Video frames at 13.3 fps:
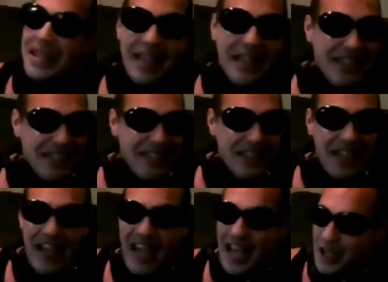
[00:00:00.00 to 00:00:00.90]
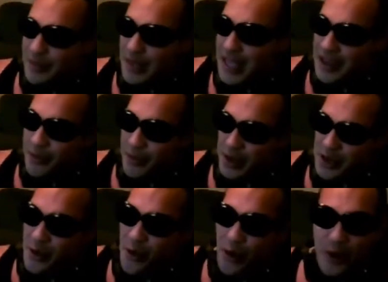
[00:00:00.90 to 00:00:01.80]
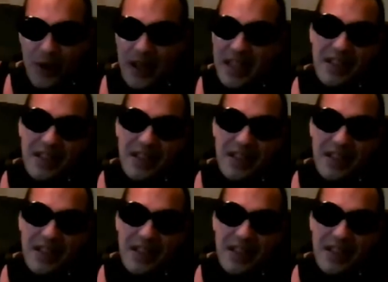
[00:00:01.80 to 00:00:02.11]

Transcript: And I'm like, what are you ordering?